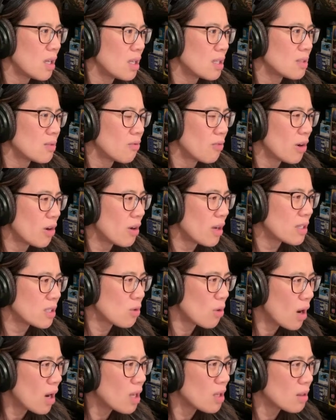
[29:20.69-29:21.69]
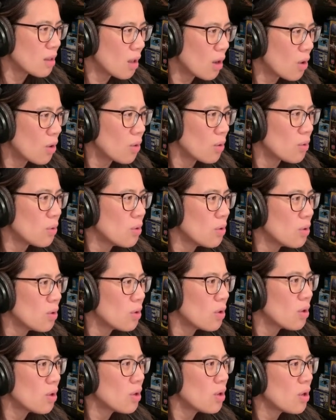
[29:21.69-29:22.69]
it's quite low,
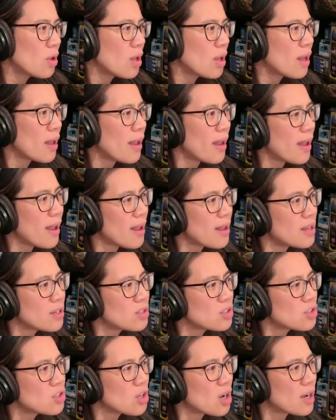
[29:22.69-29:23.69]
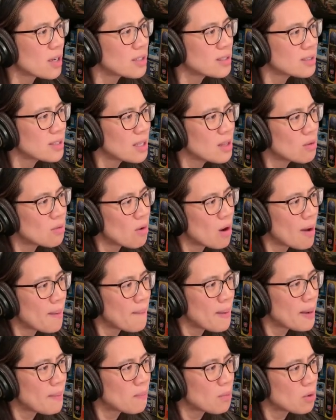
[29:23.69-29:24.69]
and I can see the
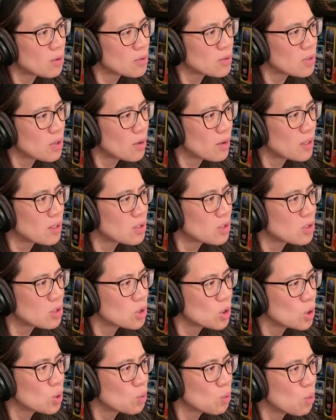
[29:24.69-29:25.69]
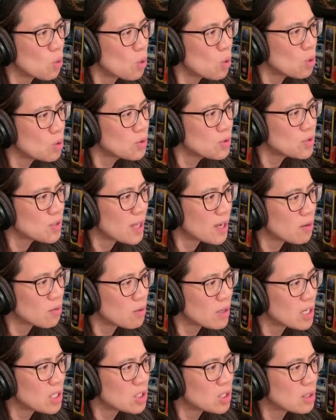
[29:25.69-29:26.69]
right main bronchus going towards
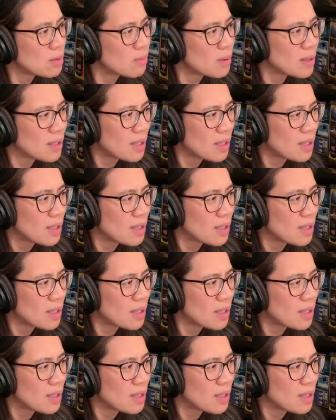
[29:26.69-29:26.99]
that region,